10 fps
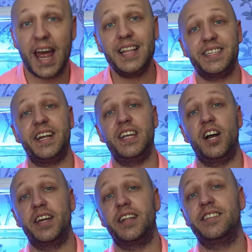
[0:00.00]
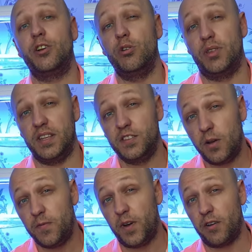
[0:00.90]
and today I'm going to tell you the
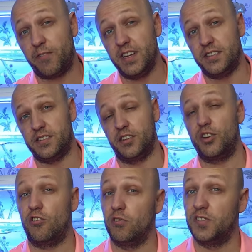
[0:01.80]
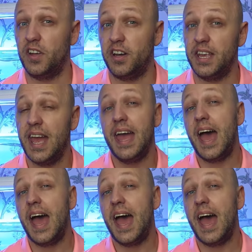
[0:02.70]
top 5 reasons that corals die,